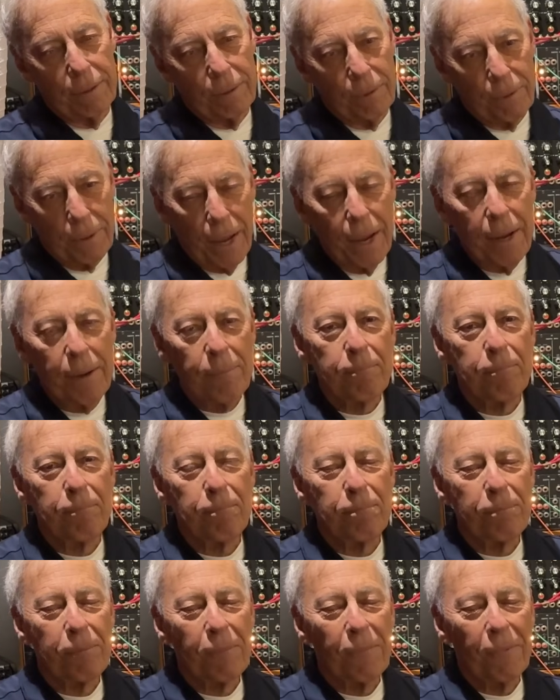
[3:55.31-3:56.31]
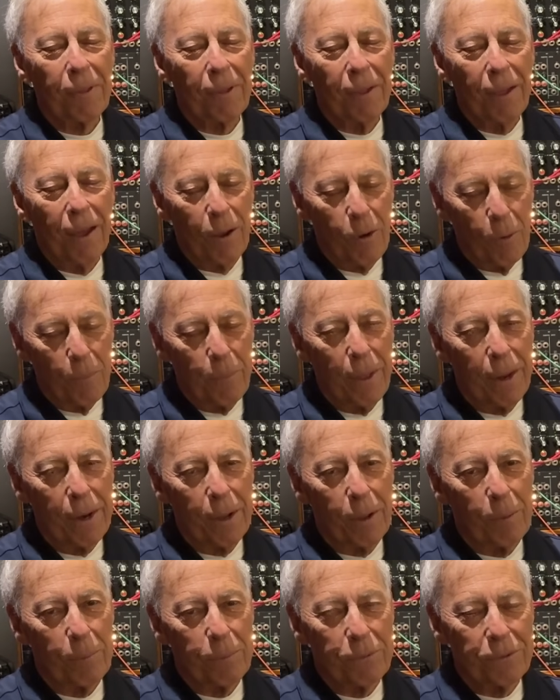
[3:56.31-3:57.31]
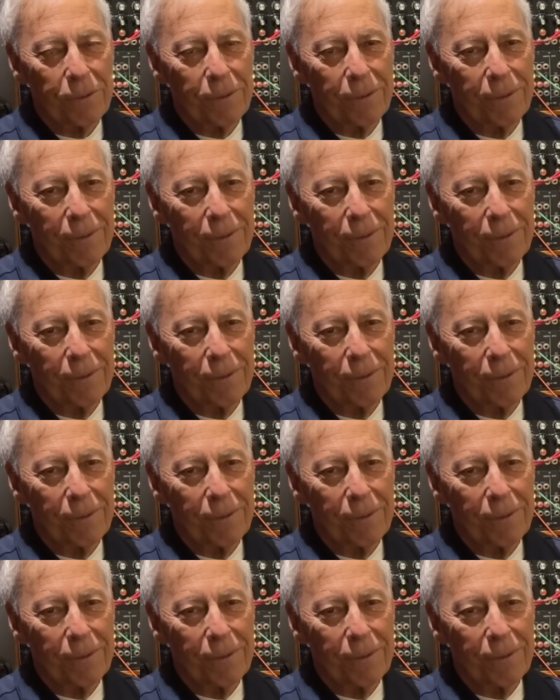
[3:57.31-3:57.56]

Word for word: Okay? hope that helps.